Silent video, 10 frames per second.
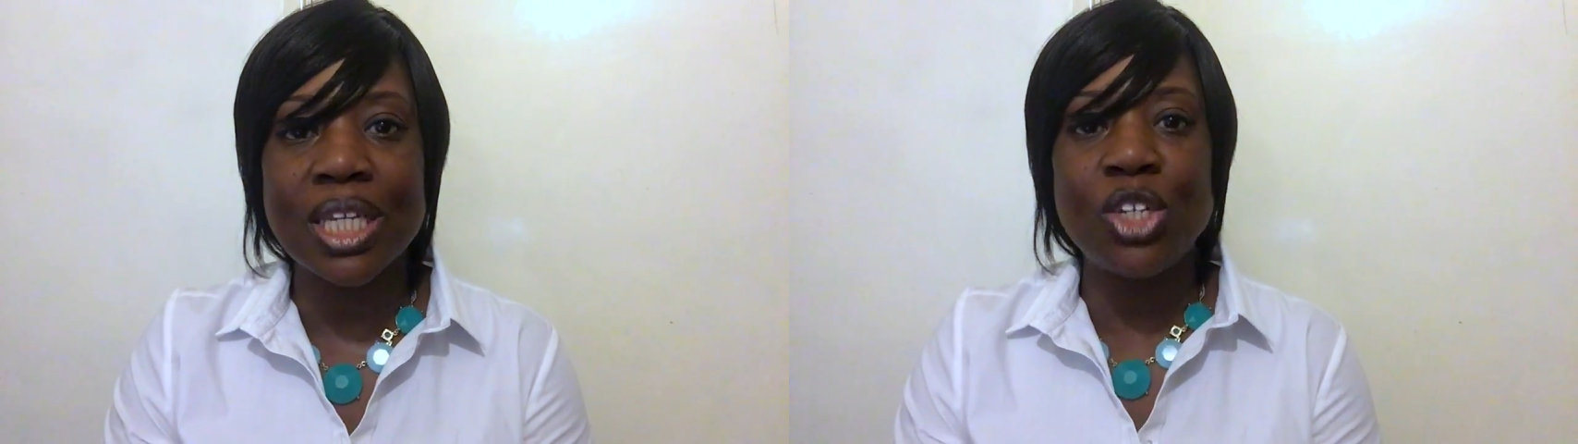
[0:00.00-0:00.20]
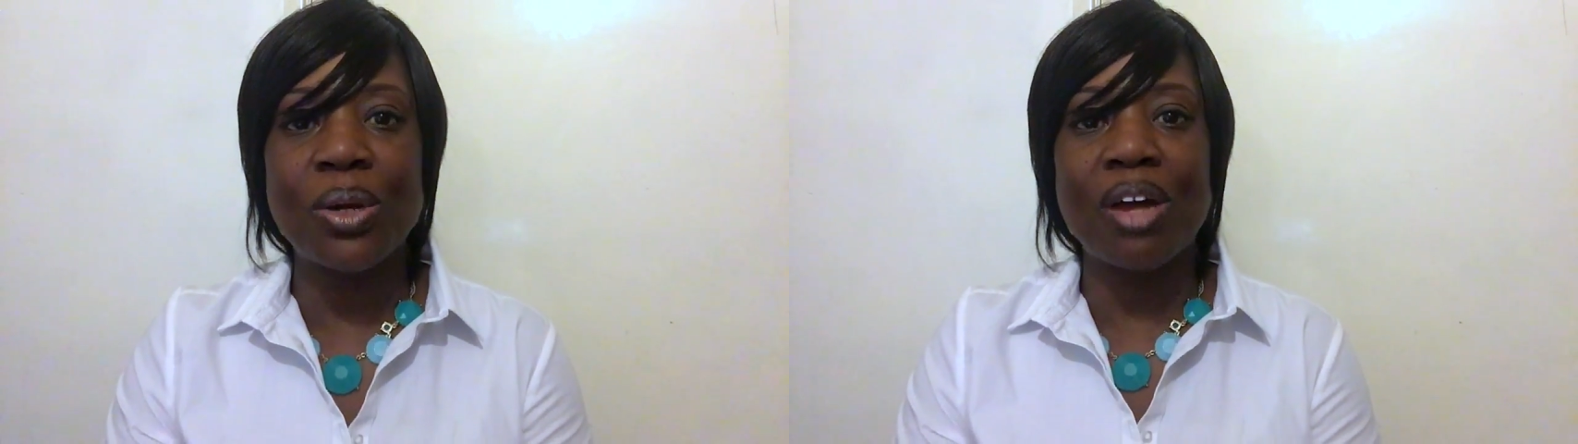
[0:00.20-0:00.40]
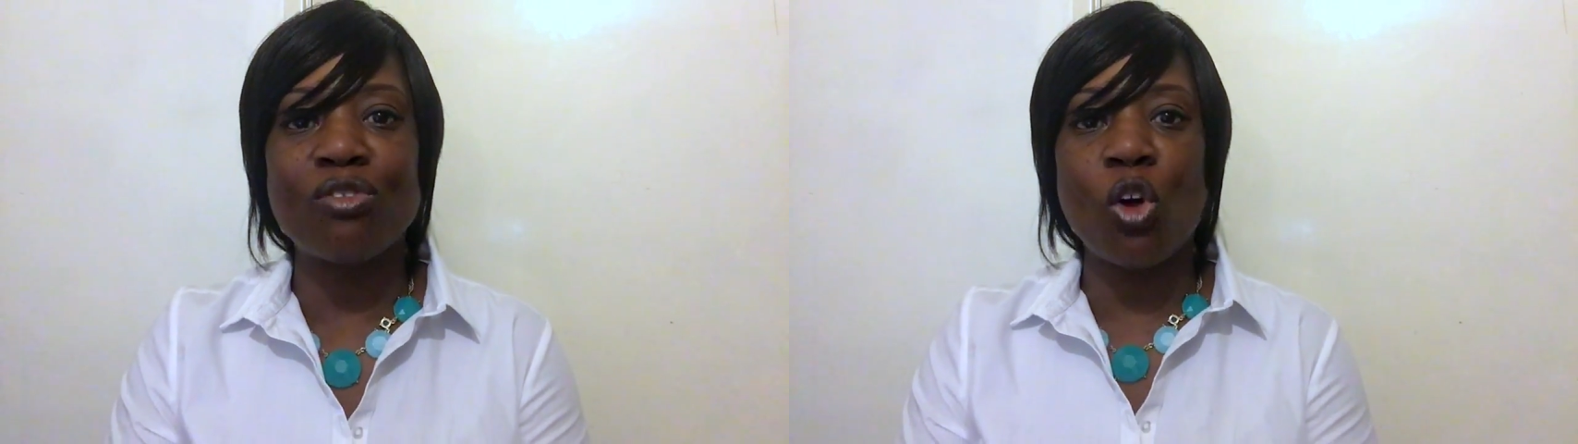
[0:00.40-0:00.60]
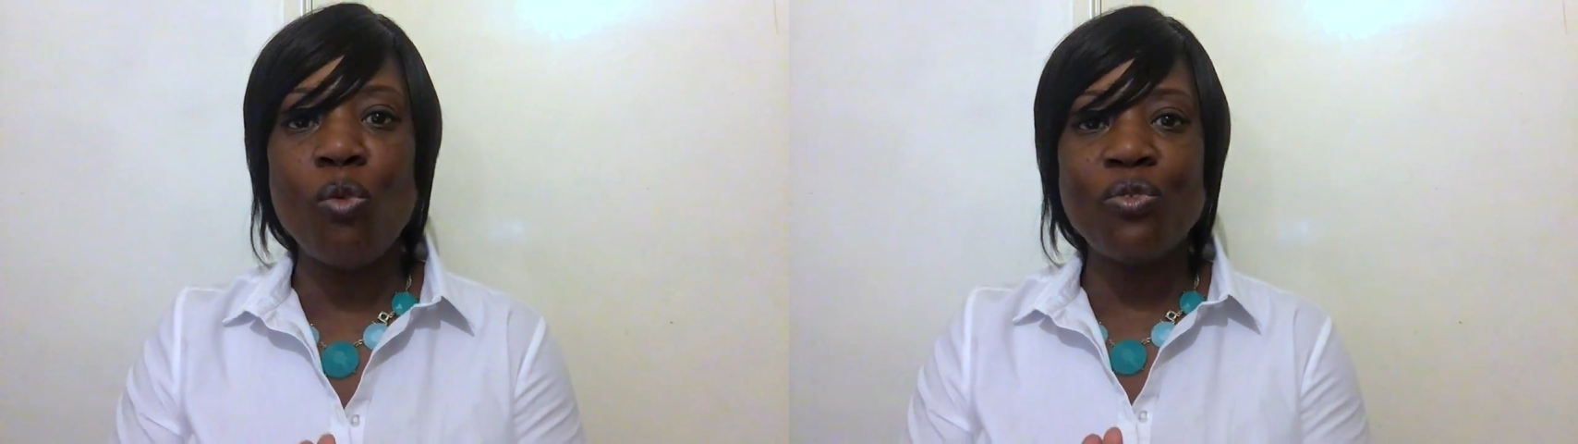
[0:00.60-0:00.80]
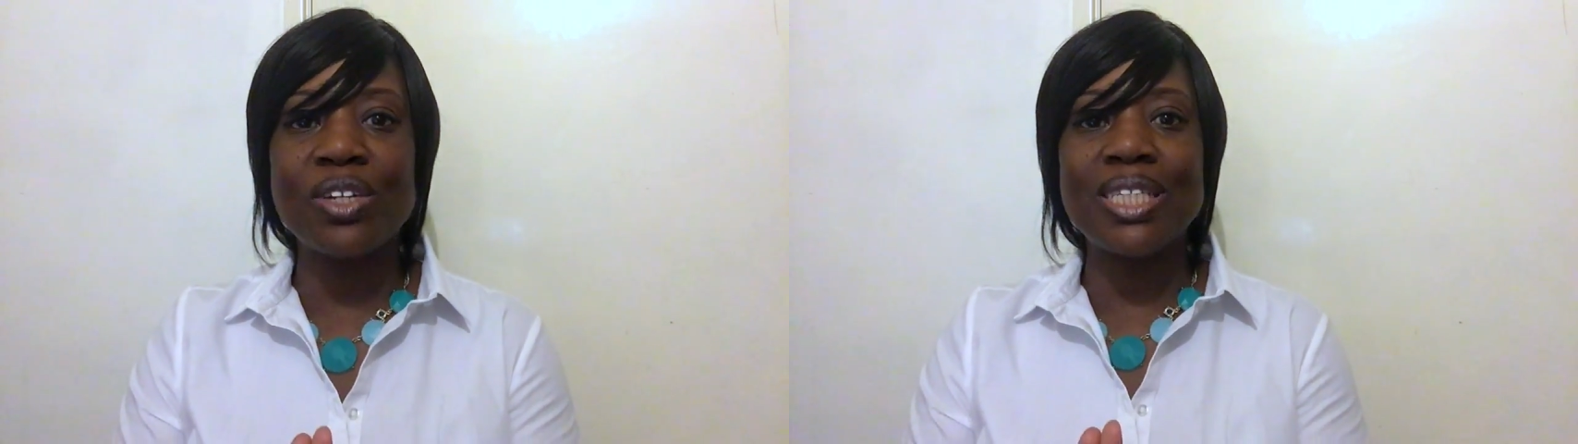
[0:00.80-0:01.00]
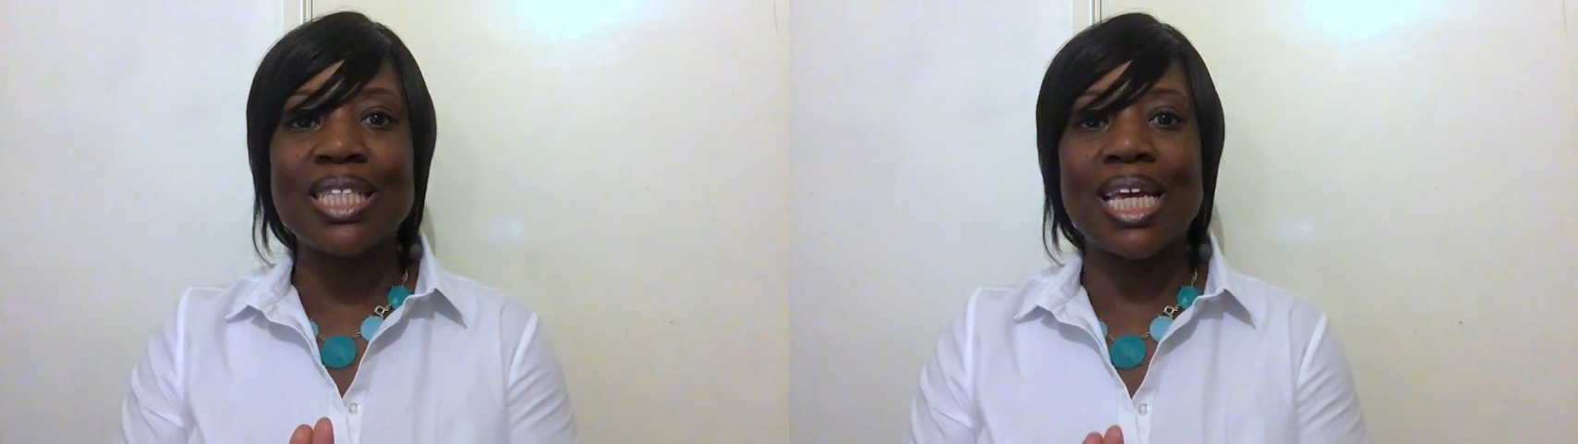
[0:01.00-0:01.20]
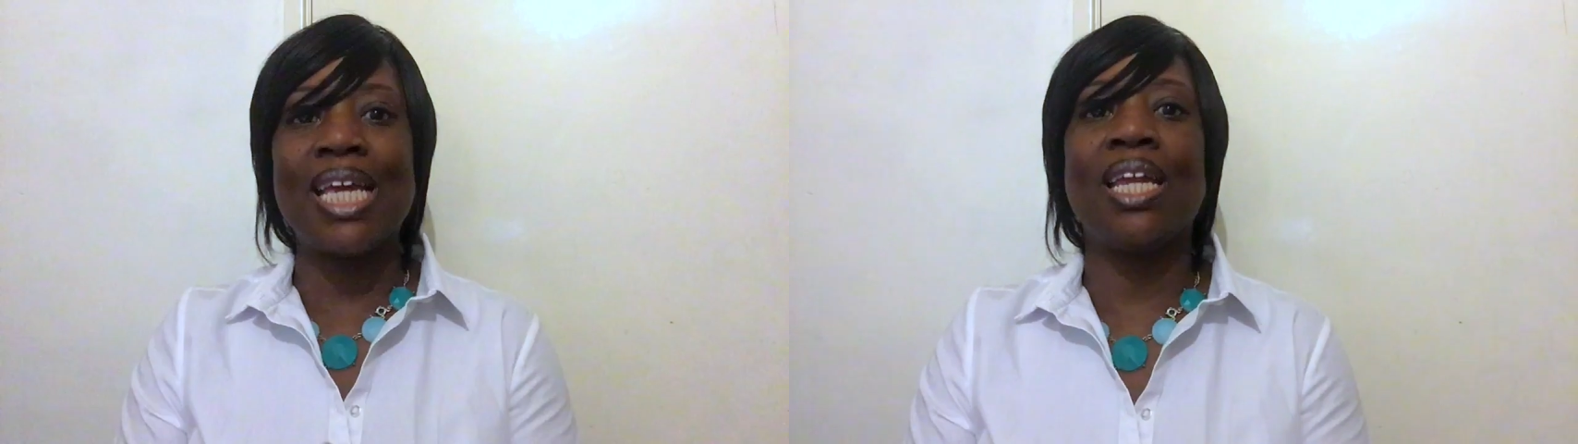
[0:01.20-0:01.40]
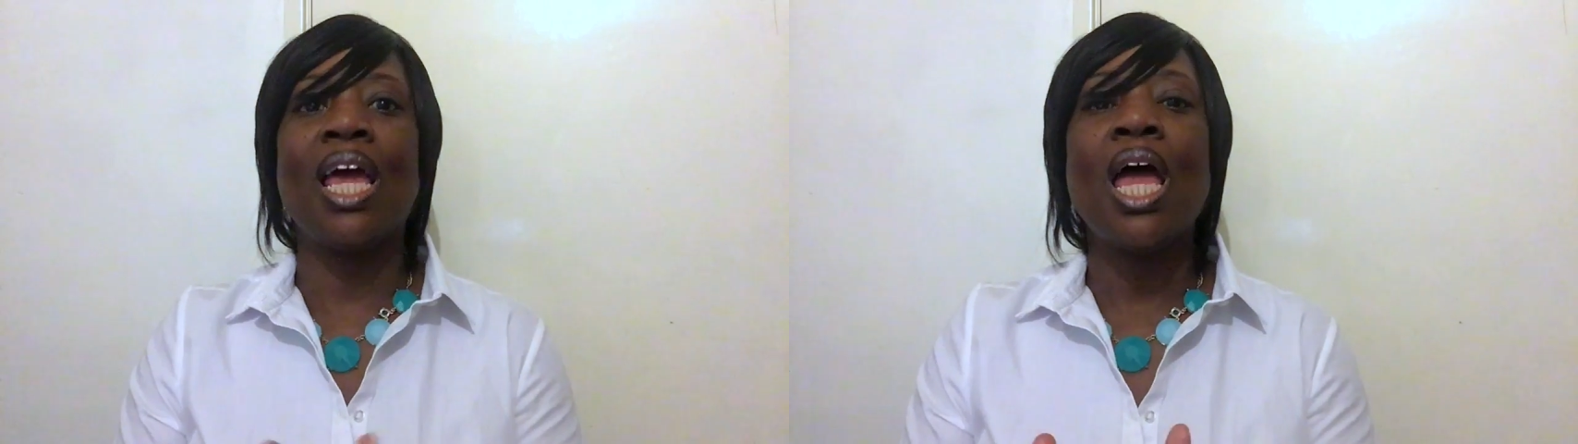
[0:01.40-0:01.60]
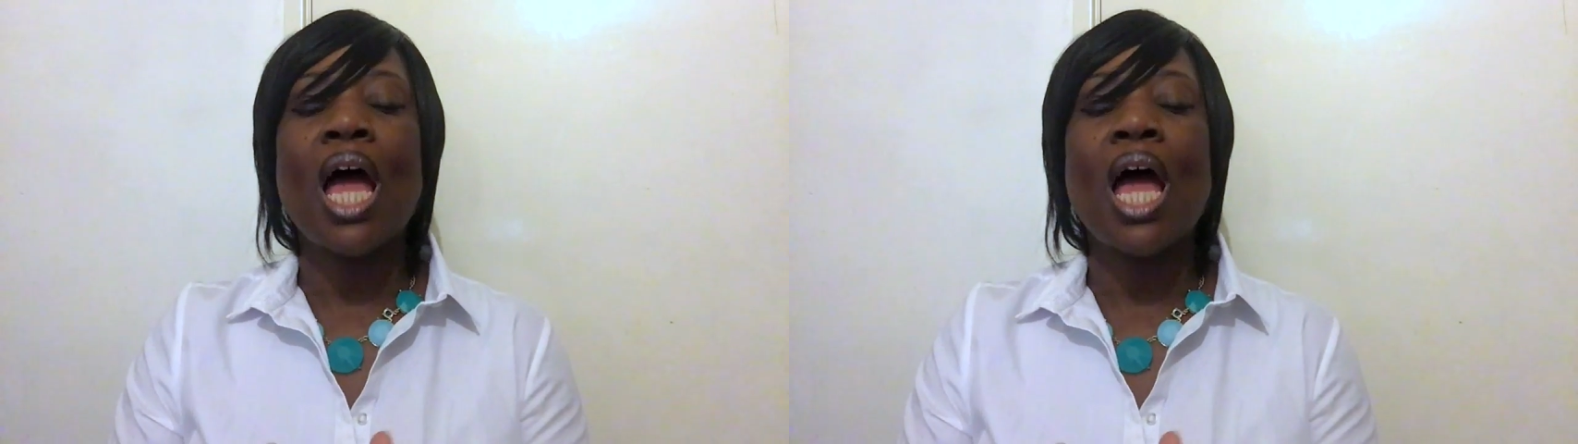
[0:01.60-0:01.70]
and you have confidence in